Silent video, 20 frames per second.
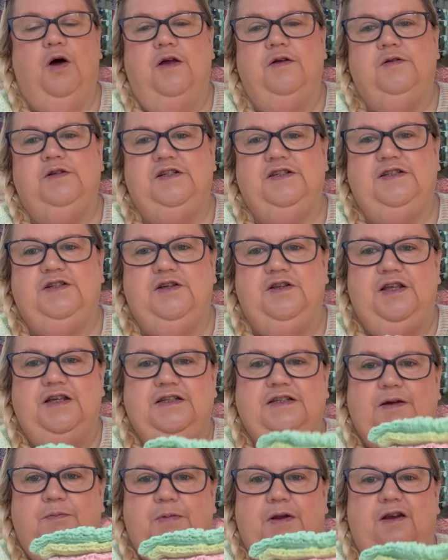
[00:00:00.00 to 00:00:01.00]
I'd just do
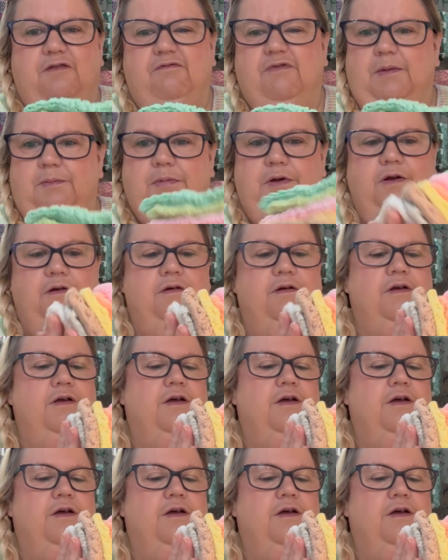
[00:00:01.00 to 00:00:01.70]
these up in a ribbon